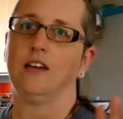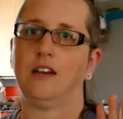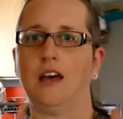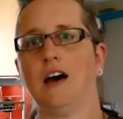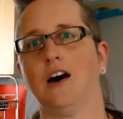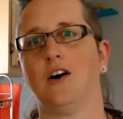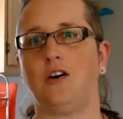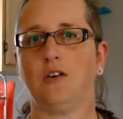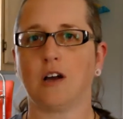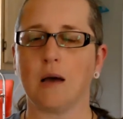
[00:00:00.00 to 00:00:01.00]

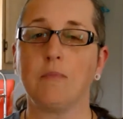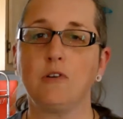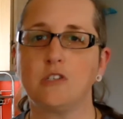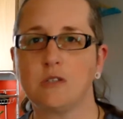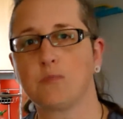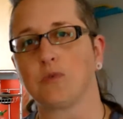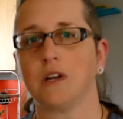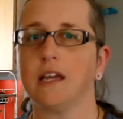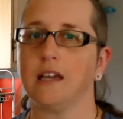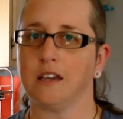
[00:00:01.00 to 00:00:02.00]
Now, kombucha is
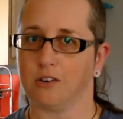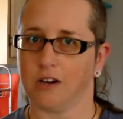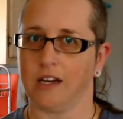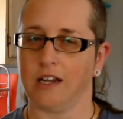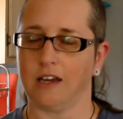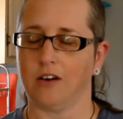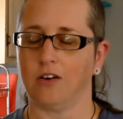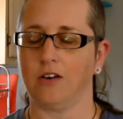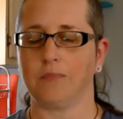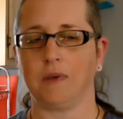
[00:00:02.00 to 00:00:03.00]
pretty in right now